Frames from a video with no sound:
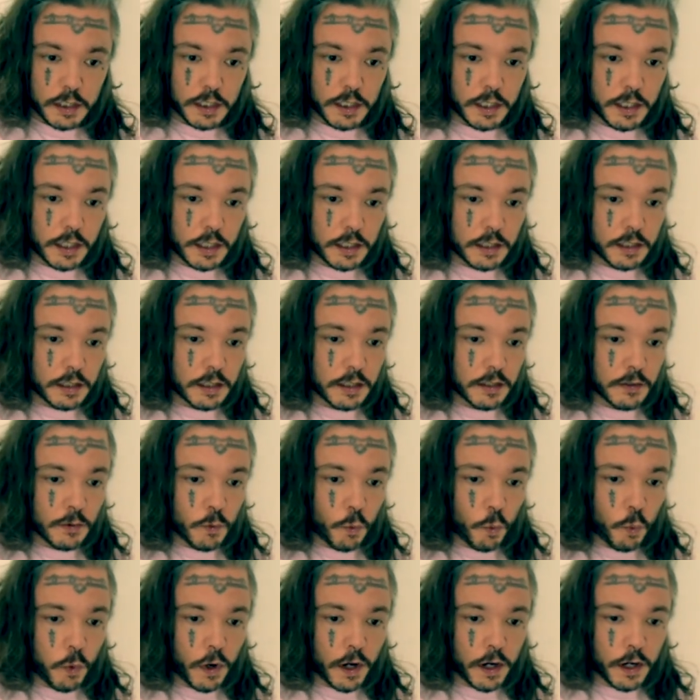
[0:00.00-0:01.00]
in
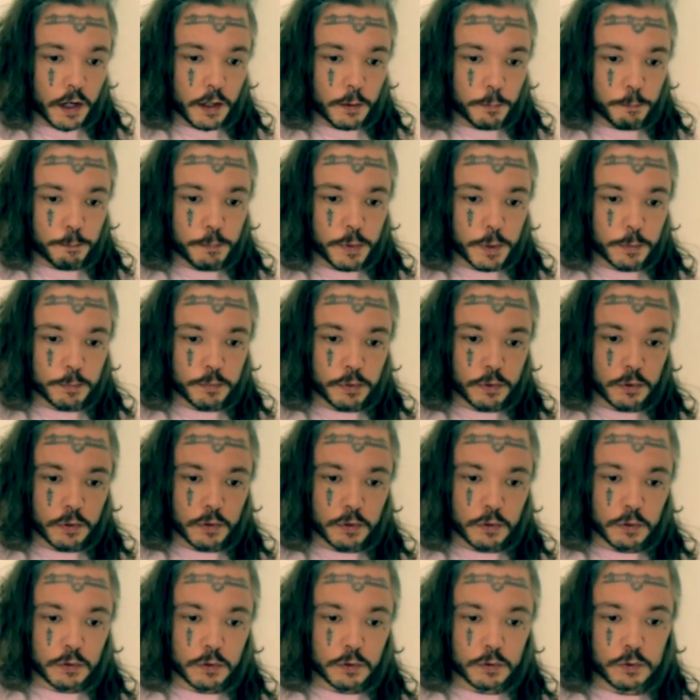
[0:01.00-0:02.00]
where
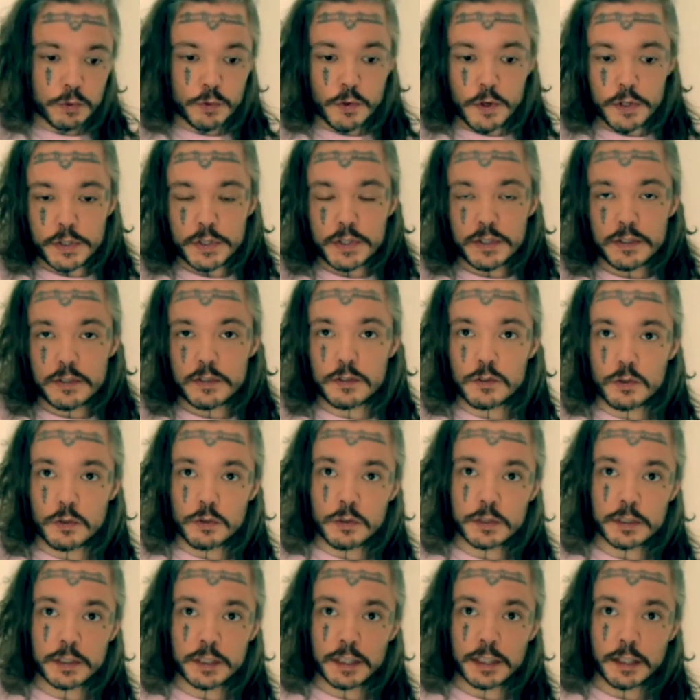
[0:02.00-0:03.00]
people crossed
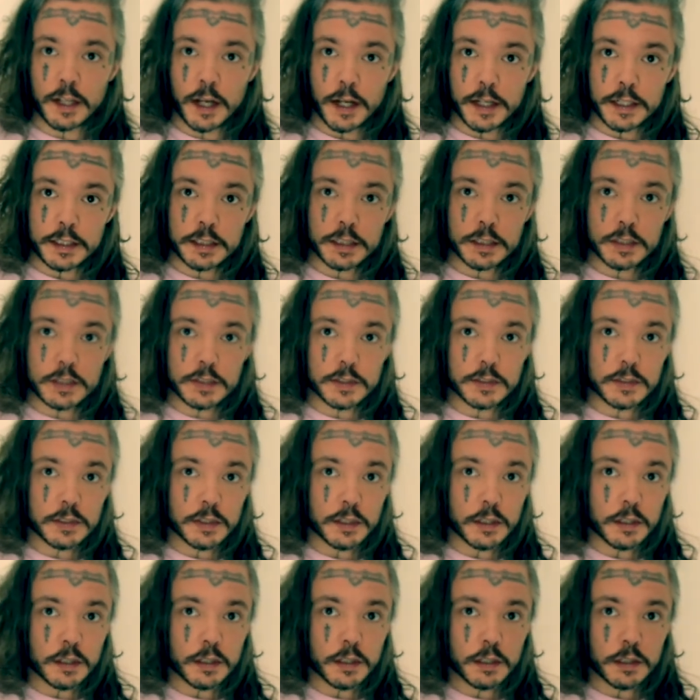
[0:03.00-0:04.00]
certain lines
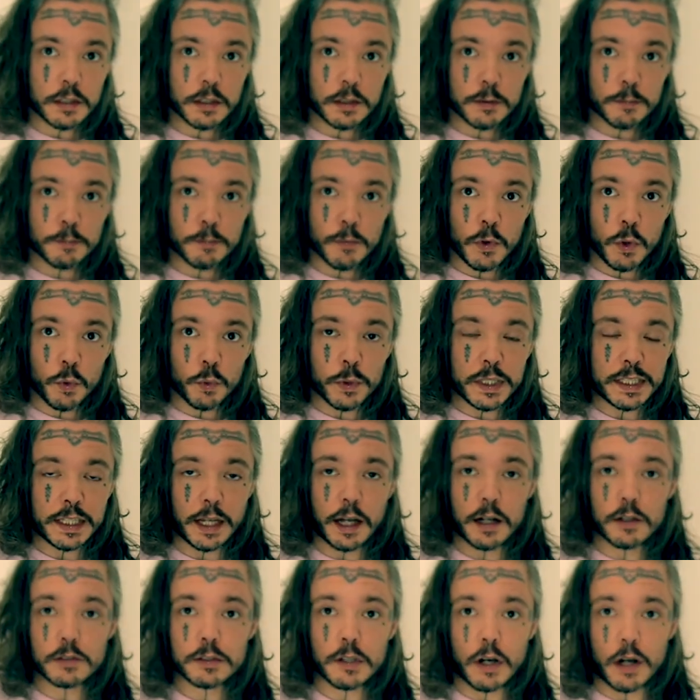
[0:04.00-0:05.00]

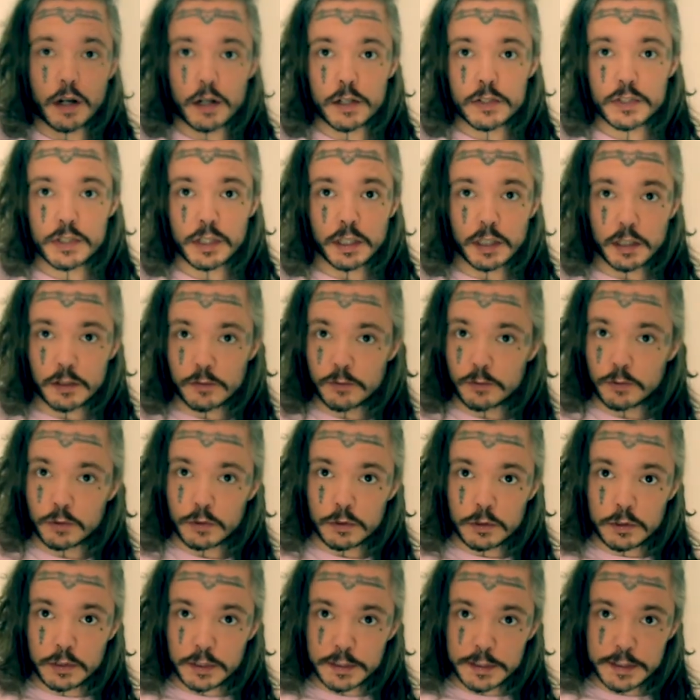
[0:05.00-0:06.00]
without asking
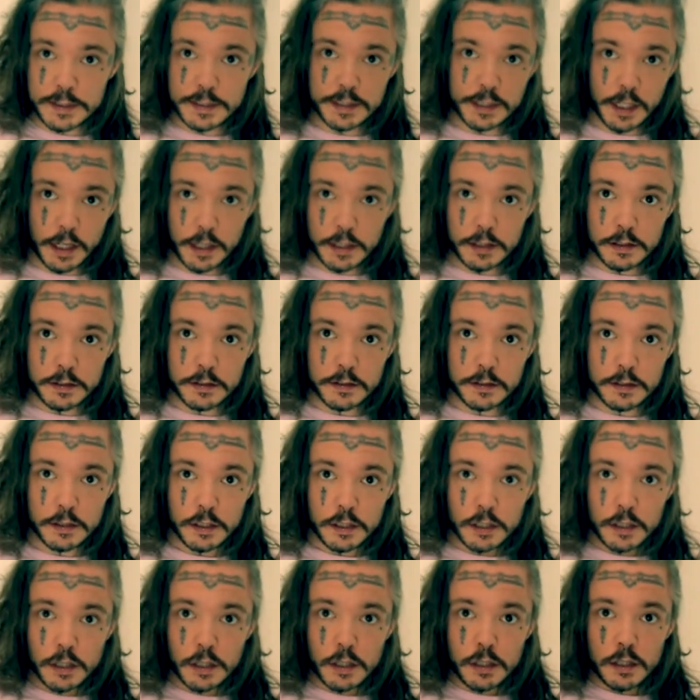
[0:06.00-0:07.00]
for consent,
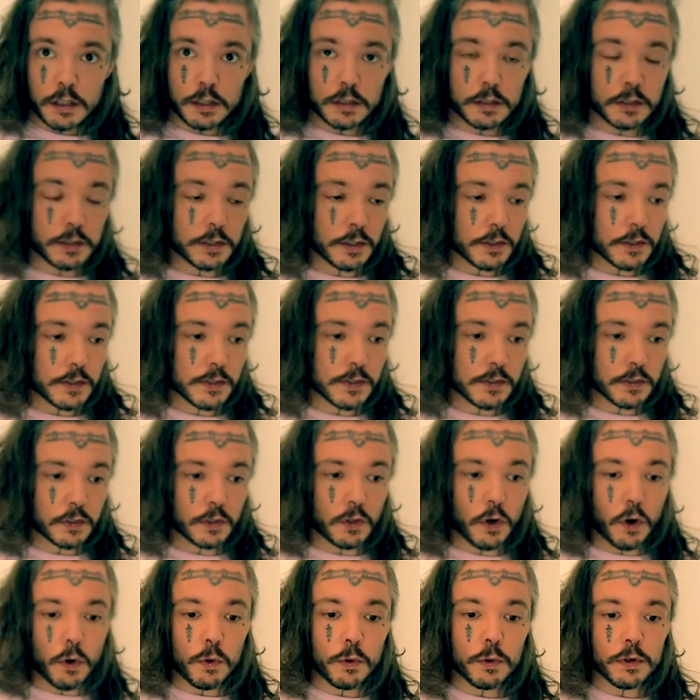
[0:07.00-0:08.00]
just
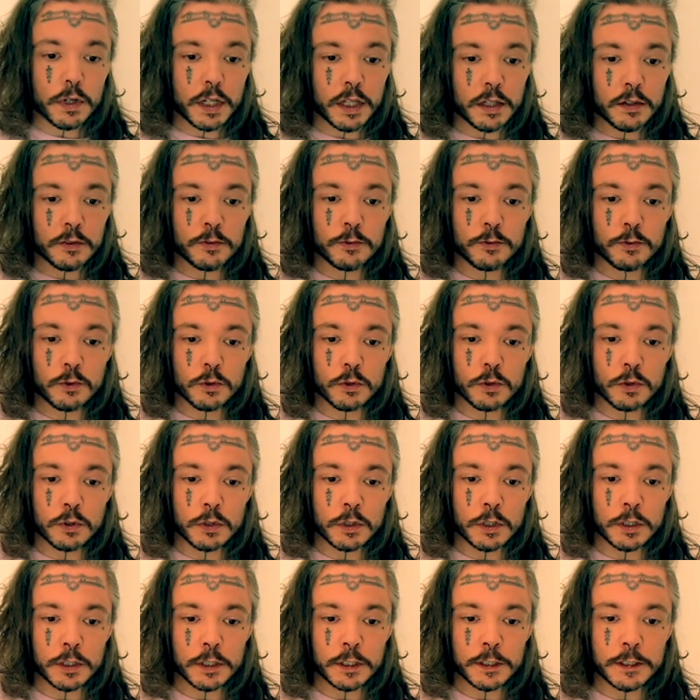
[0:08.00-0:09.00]
going
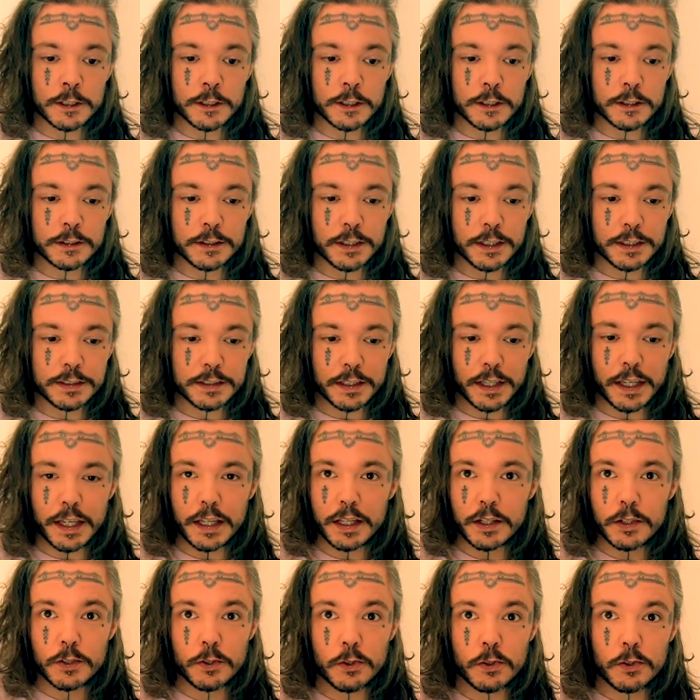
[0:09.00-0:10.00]
for that
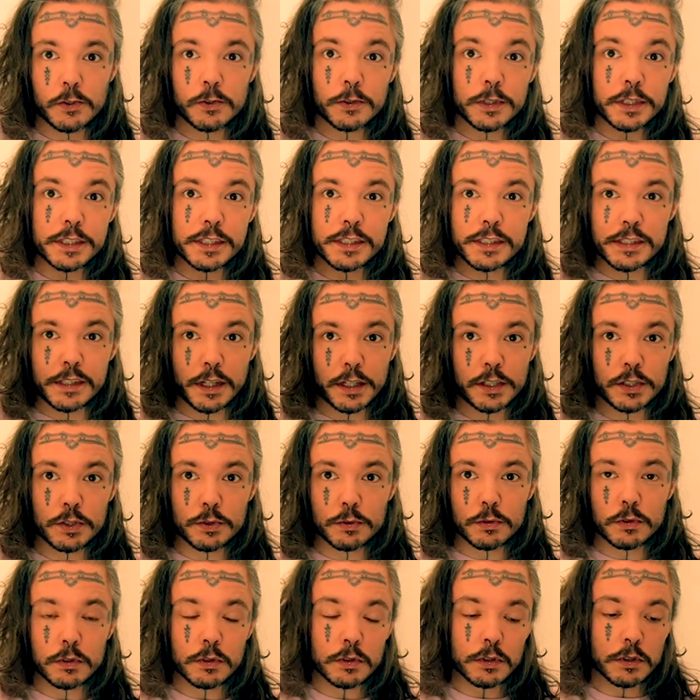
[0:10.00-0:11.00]
increase
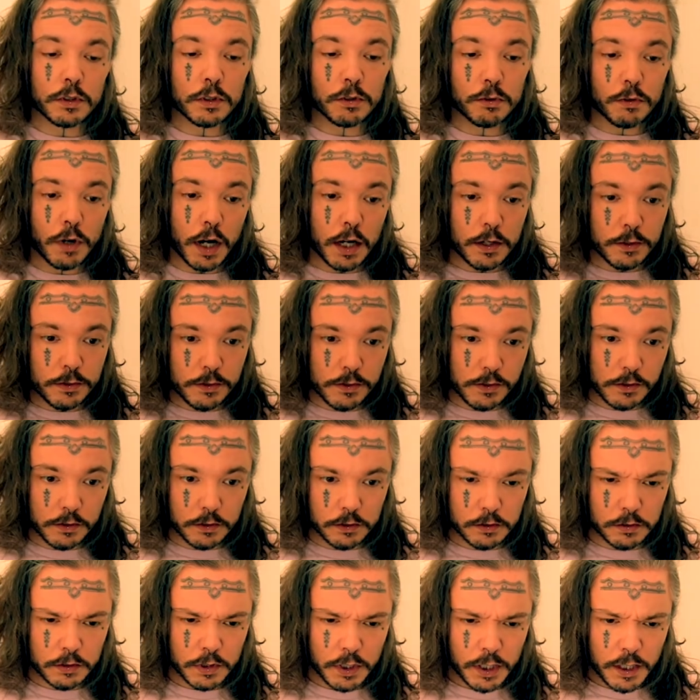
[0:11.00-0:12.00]
sexual
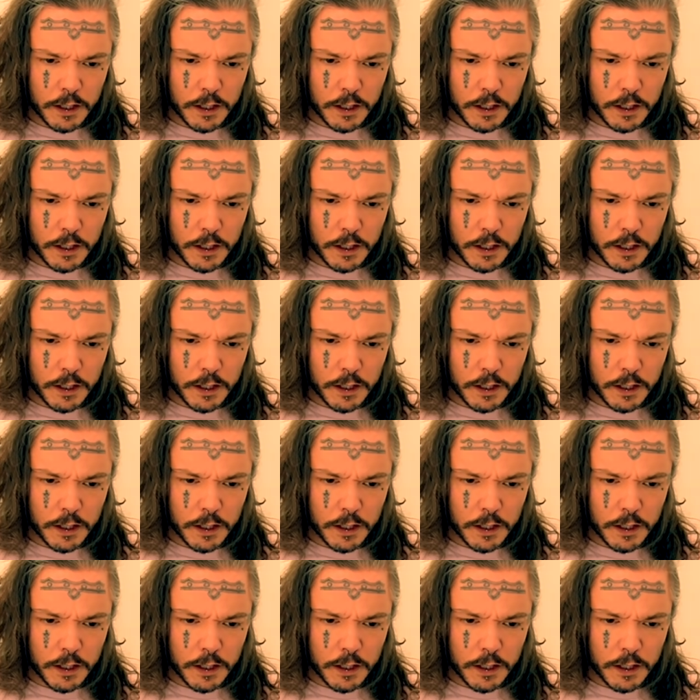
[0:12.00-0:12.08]
arousal.